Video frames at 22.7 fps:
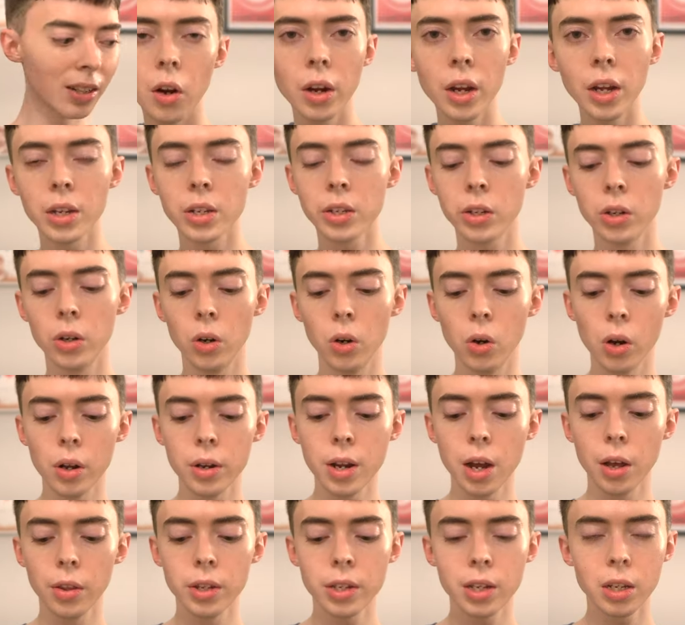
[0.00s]
Okay, so
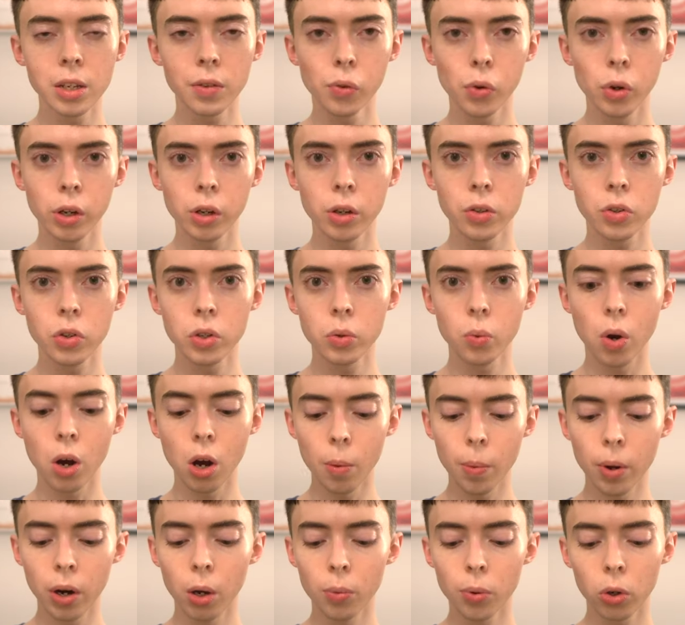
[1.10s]
now this has fragrance as well,
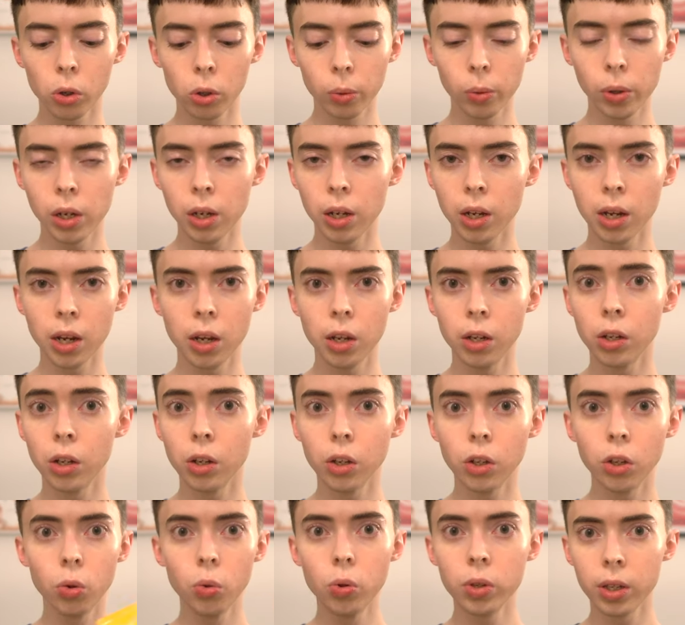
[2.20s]
but I'll probably, again,
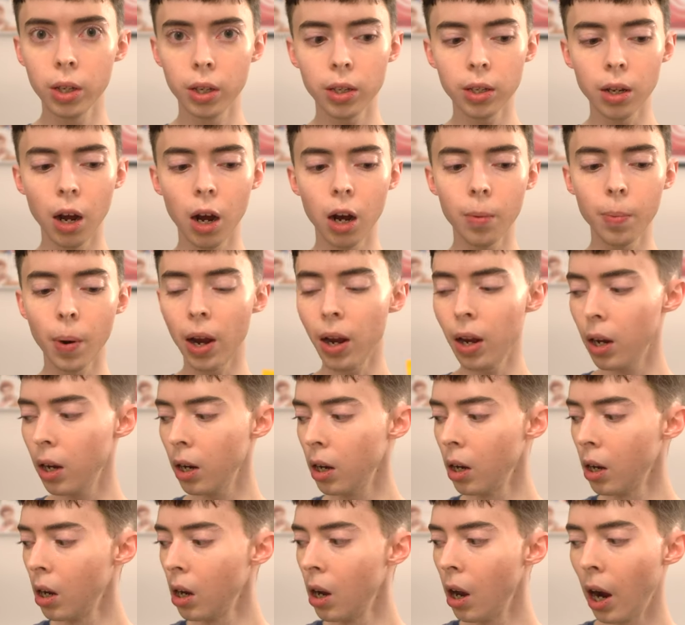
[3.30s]
use this up.
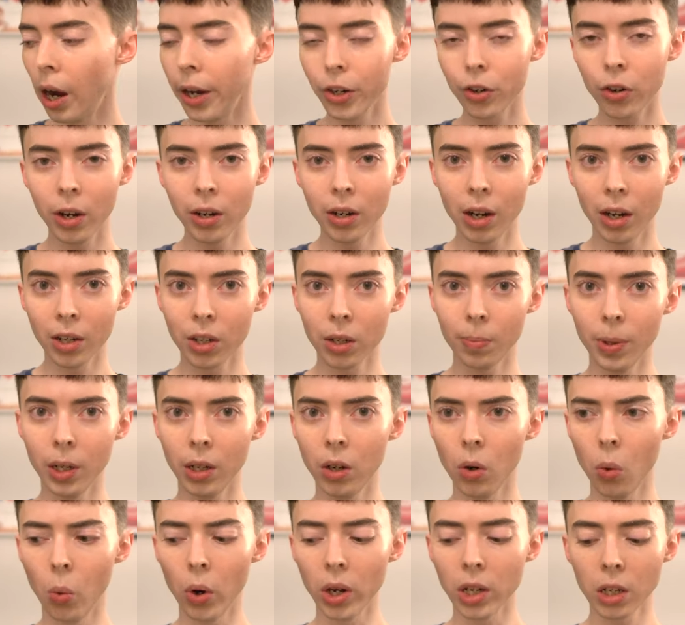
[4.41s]
I I try not to
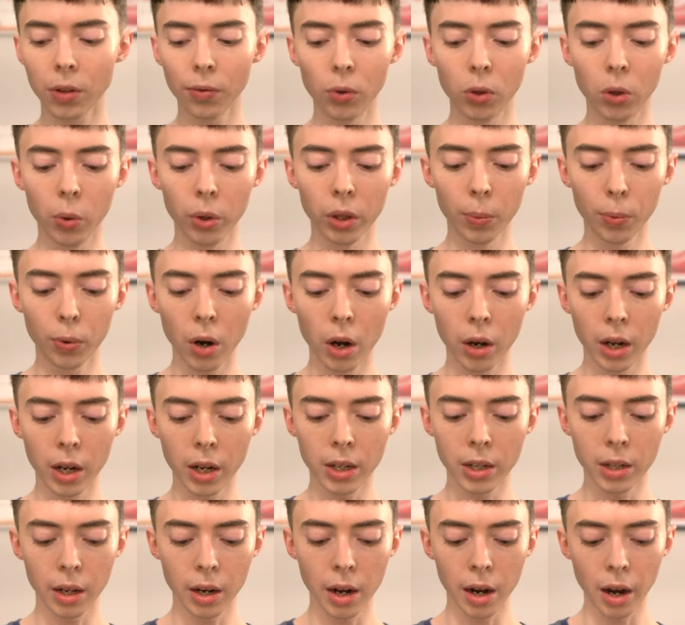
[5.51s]
be wasteful with the
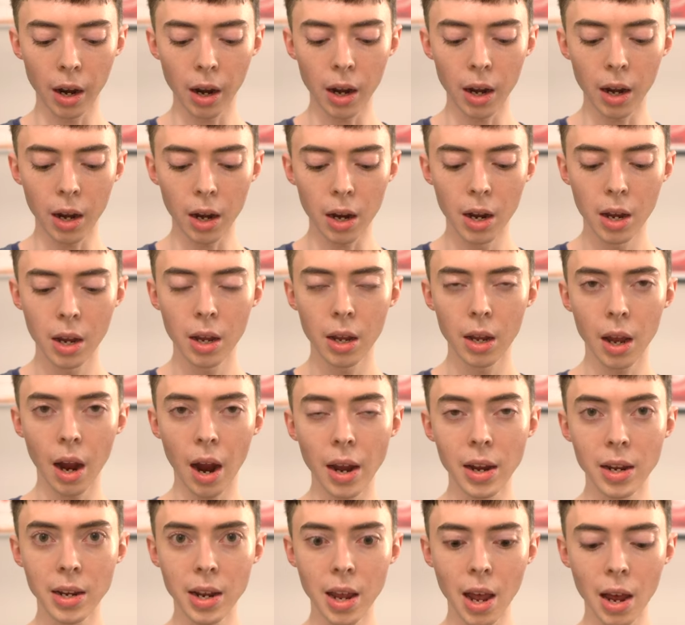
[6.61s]
products that I
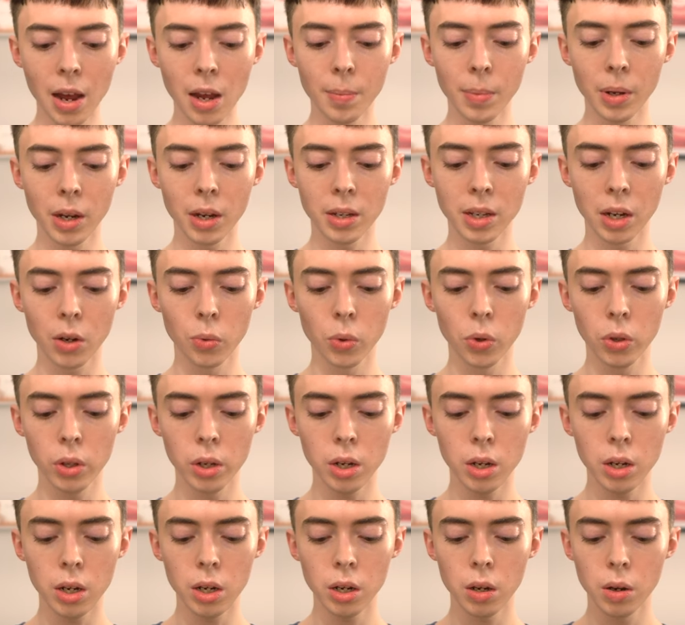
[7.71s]
I get because I
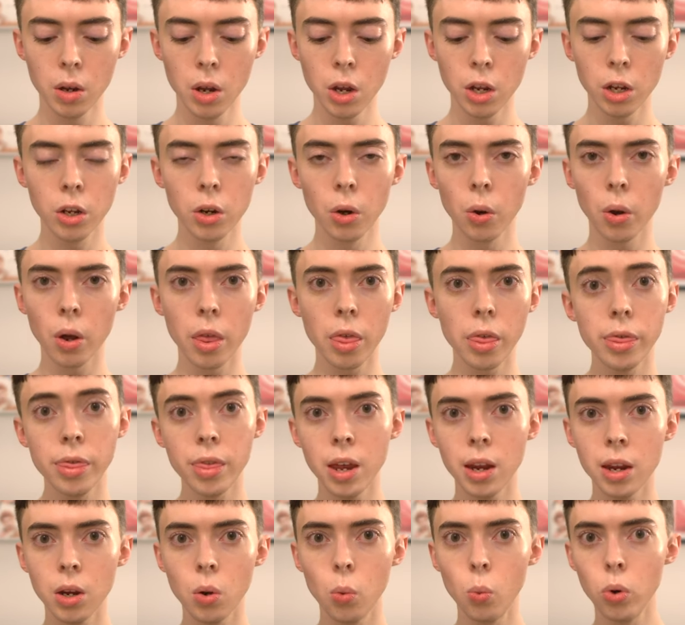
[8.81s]
really, you know,
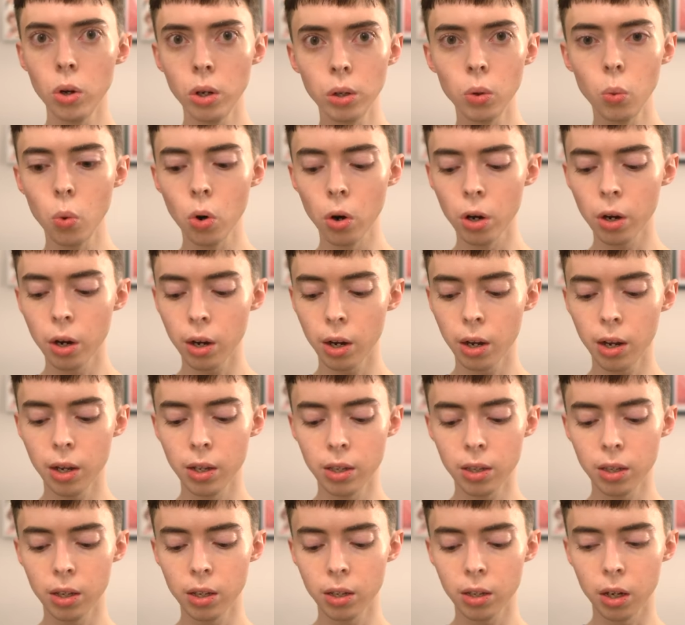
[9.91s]
they will work
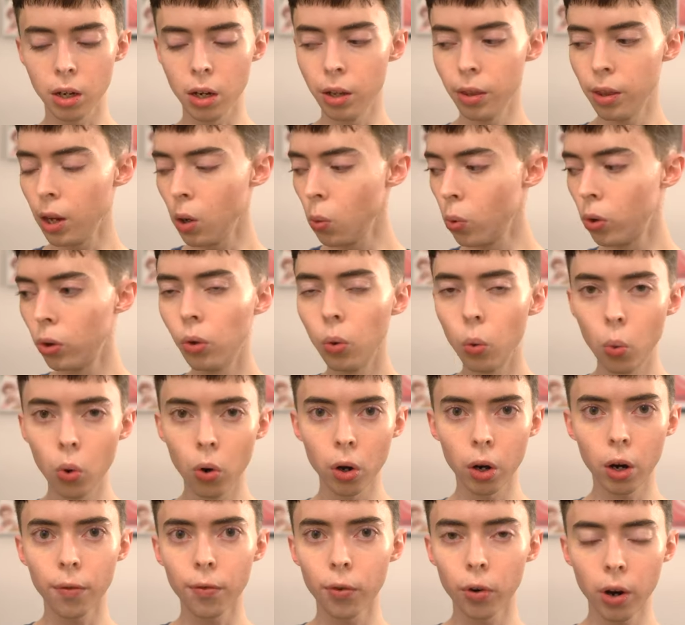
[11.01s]
against the sun. They will
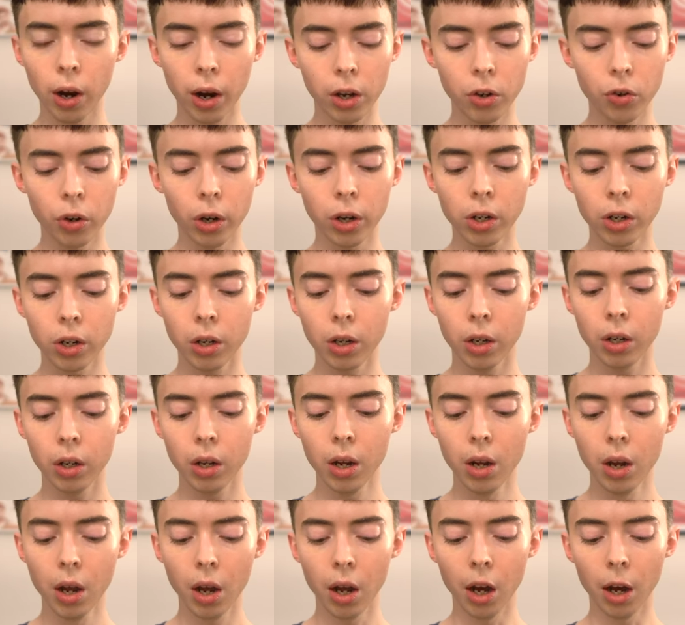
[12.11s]
work for hydration,
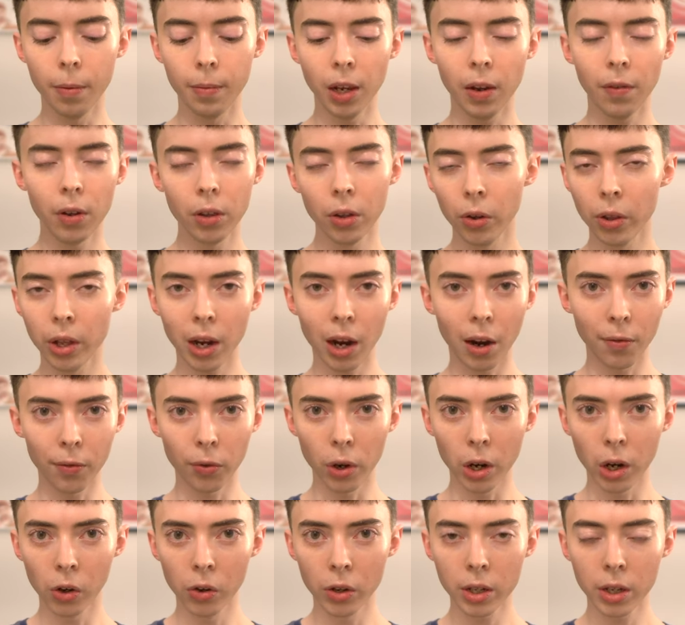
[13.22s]
um, even though they have
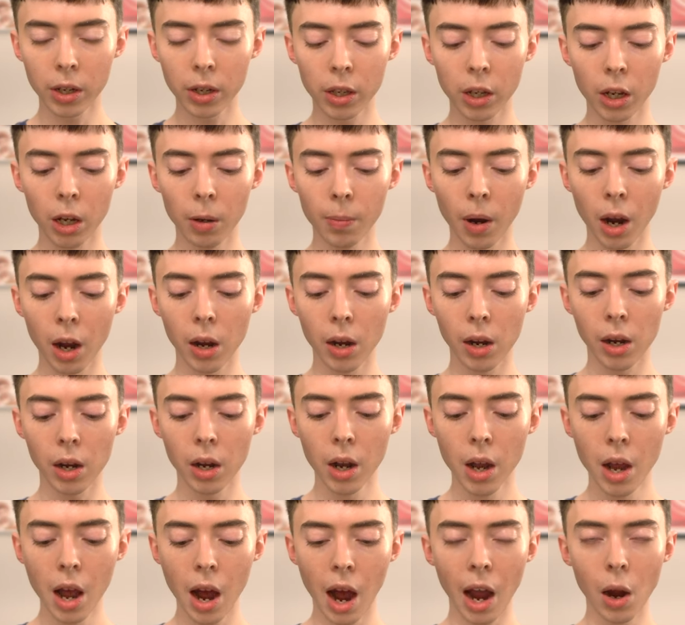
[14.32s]
fragrance in them. I
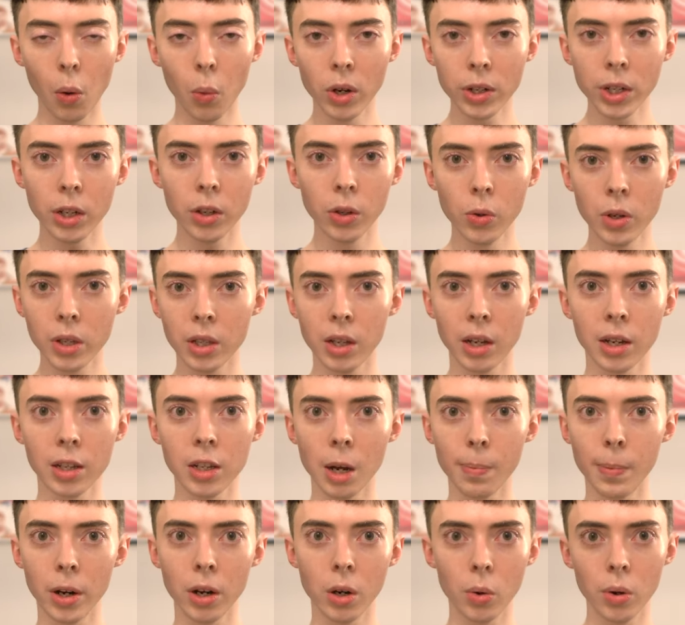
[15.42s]
I want to use things
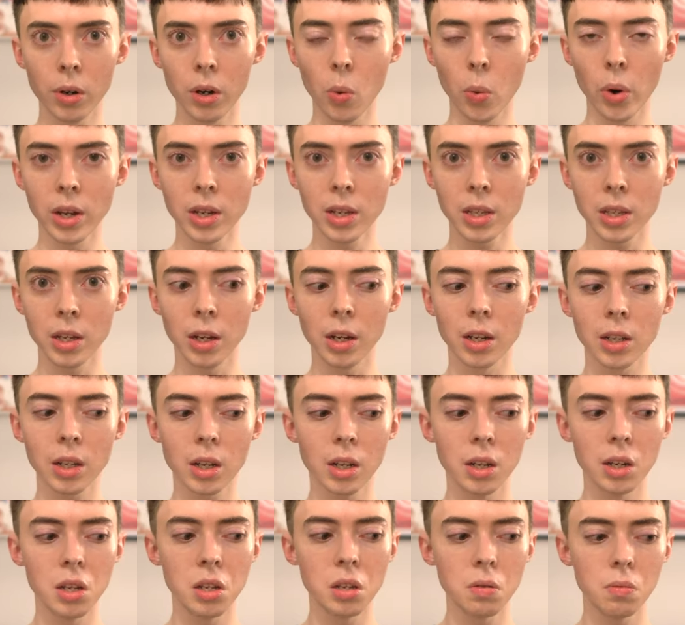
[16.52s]
up. I don't want to waste things
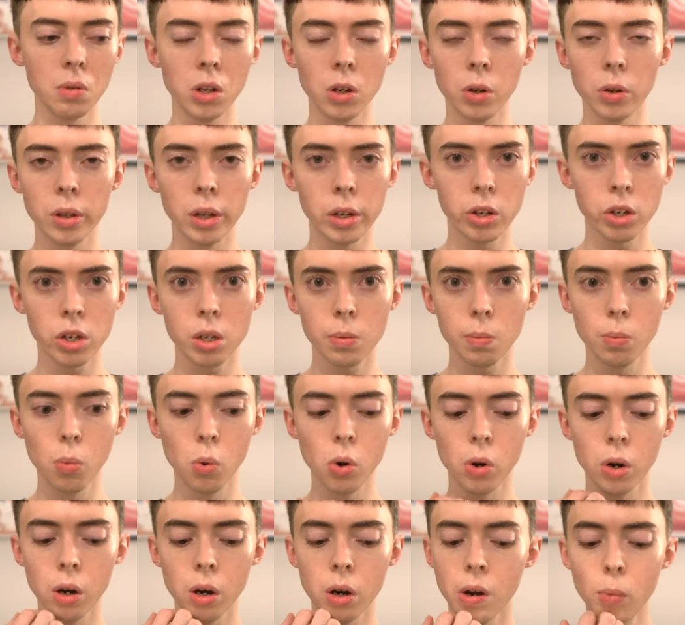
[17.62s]
because you know that's just
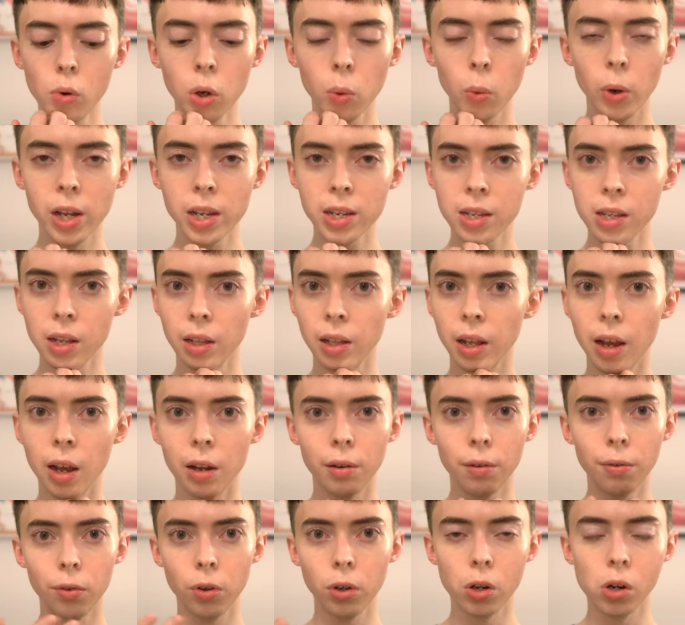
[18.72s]
more more waste in the
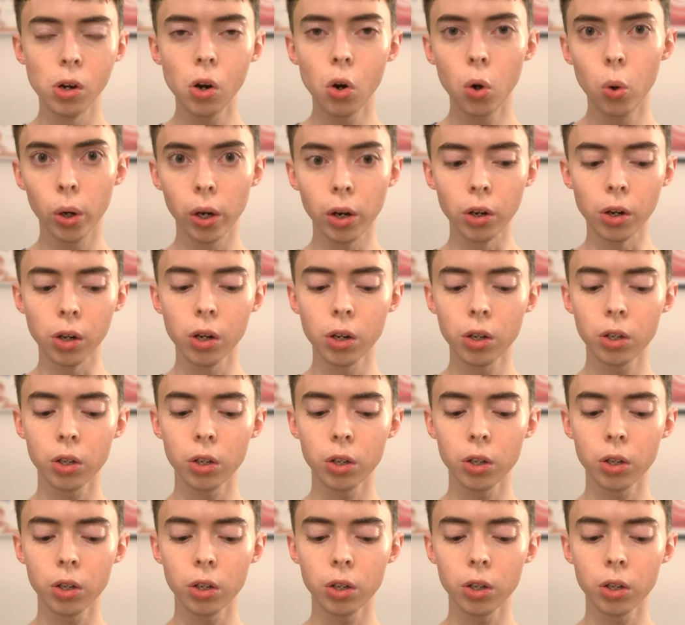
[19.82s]
landfill quicker.